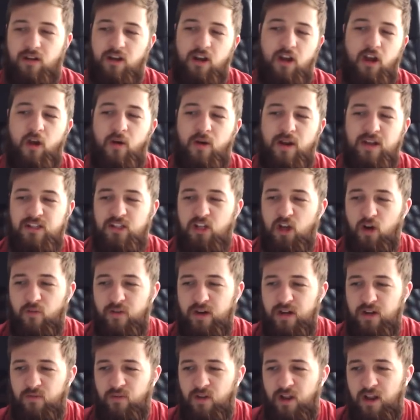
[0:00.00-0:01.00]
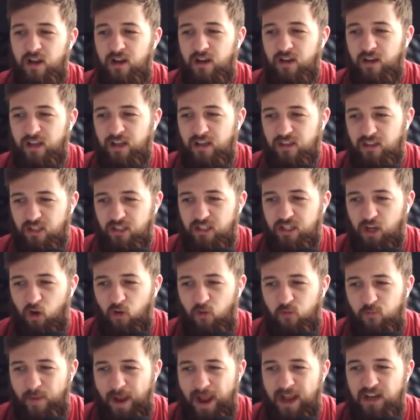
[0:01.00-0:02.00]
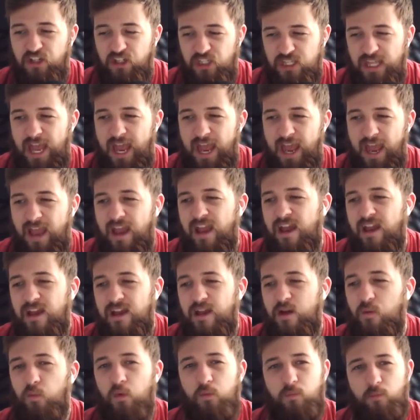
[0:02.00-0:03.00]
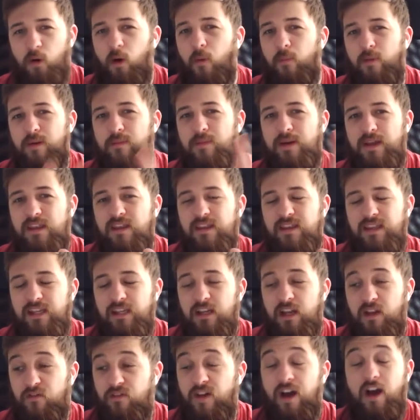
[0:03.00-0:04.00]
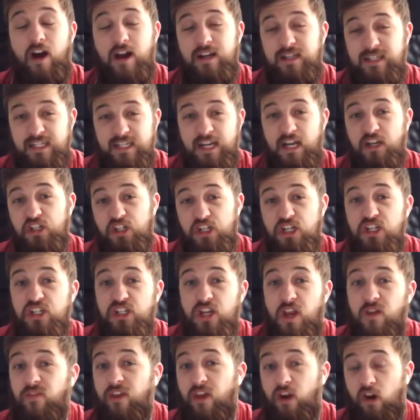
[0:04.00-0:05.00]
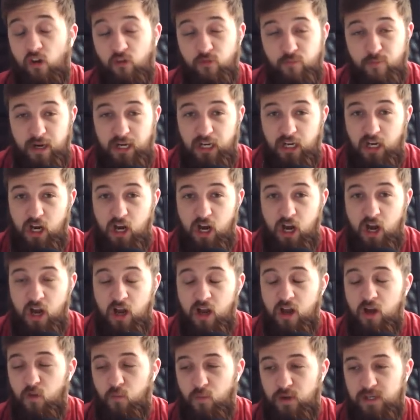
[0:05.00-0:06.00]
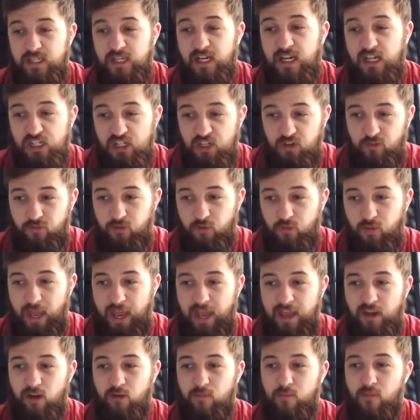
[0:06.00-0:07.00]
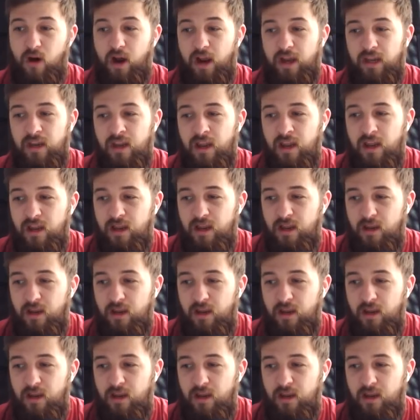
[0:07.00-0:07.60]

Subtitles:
No. It's got rid of, like, the Golf badge there would probably be the thing that, in fact, I did actually shave that off my car. We did actually fill that in on mine.